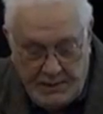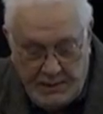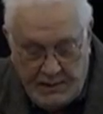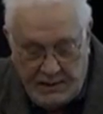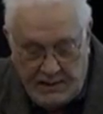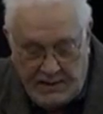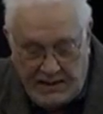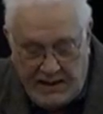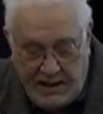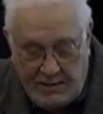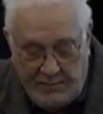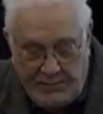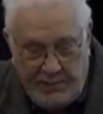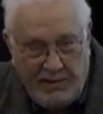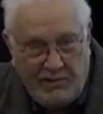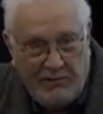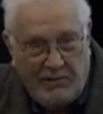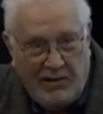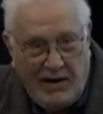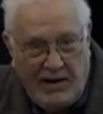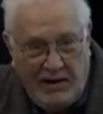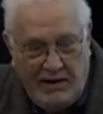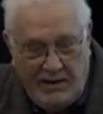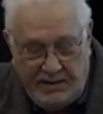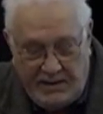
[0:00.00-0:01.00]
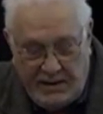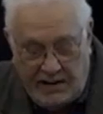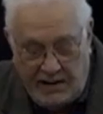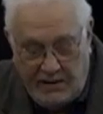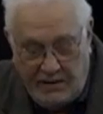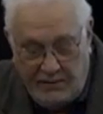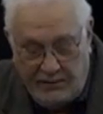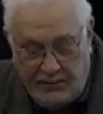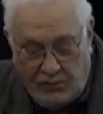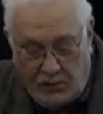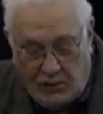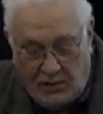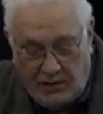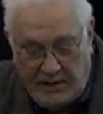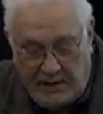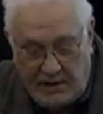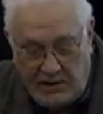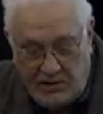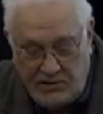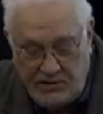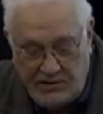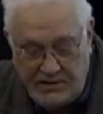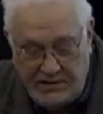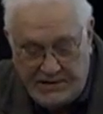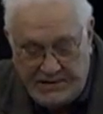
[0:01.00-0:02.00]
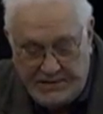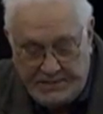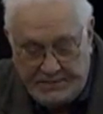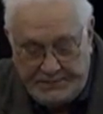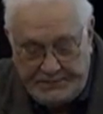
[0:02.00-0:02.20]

Can't be right for all energies.